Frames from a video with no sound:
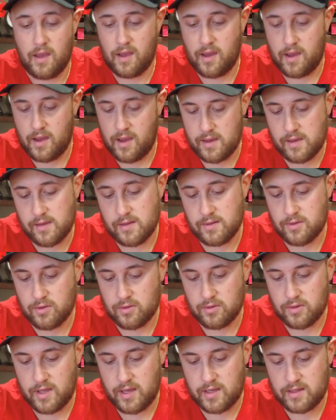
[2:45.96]
I
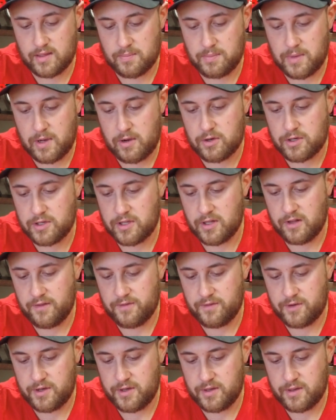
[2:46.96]
don't like the power
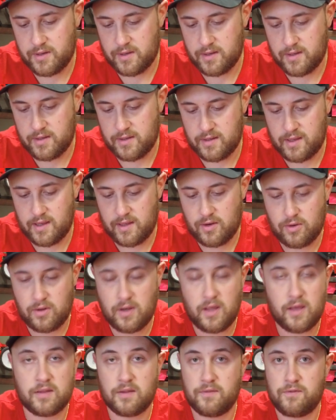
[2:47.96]
delivery, and I don't
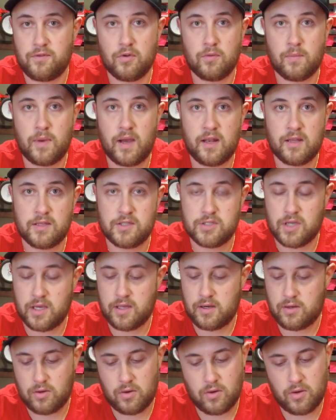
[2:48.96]
like the fuel mileage.
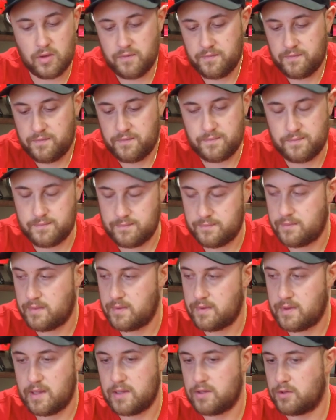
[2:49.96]
I don't know if
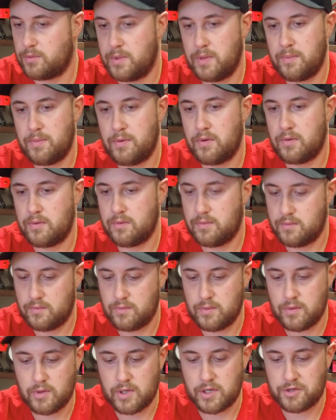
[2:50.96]
other people
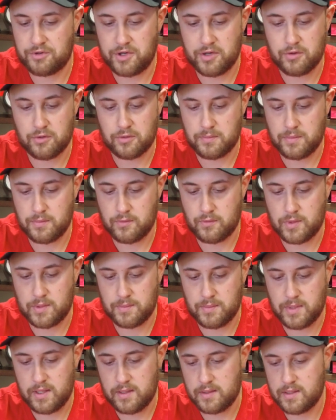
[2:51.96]
will agree with
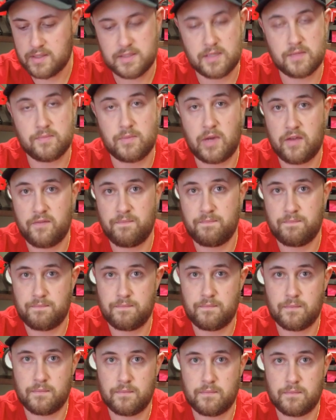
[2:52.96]
me. This is my
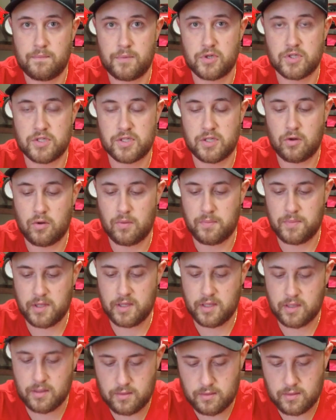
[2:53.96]
personal
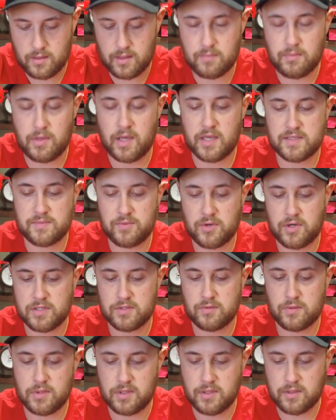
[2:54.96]
opinion and my
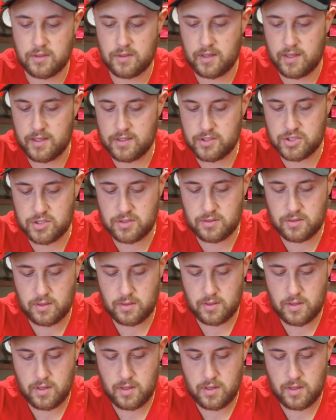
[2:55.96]
experience with the engine.